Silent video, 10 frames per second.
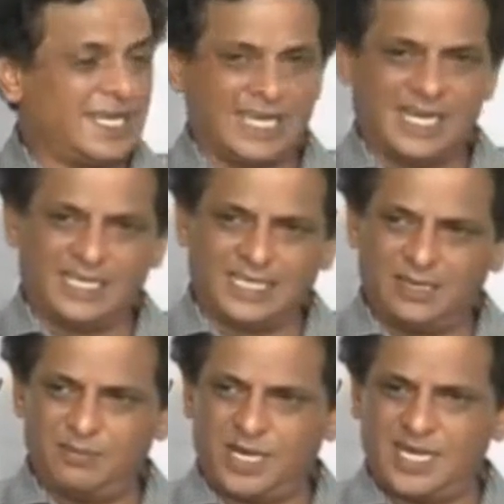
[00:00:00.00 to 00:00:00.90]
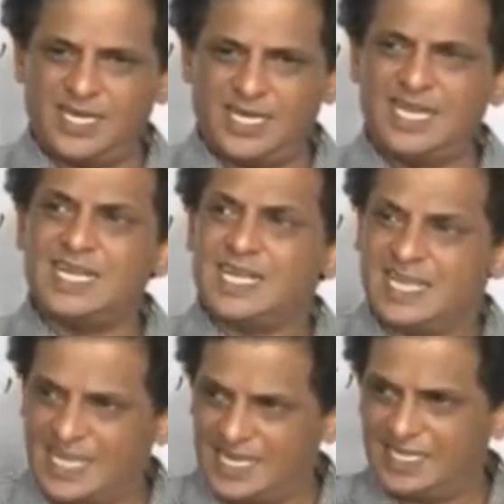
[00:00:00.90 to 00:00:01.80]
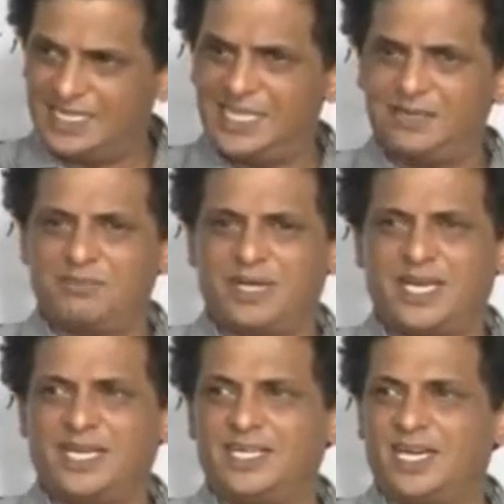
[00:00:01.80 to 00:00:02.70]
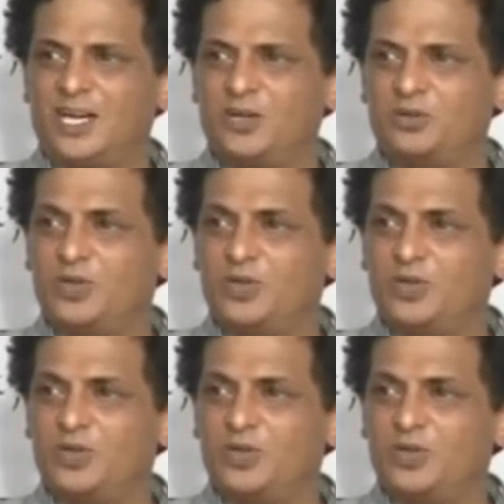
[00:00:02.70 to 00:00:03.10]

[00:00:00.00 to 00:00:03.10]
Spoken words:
Healthy body, healthy mind. How?